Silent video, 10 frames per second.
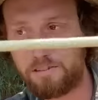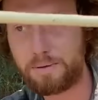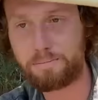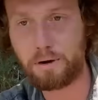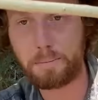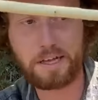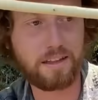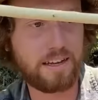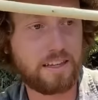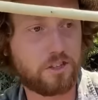be
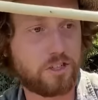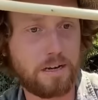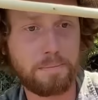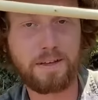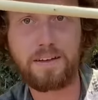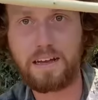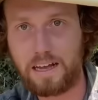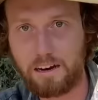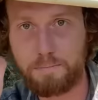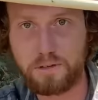permanently in this shape.
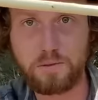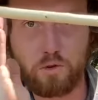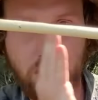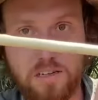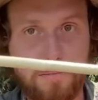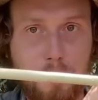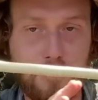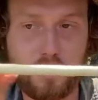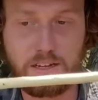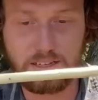I'll put some cross
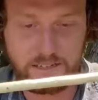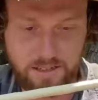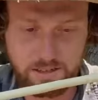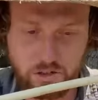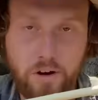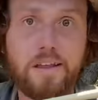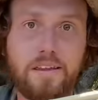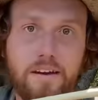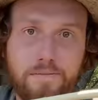members on this to strengthen it.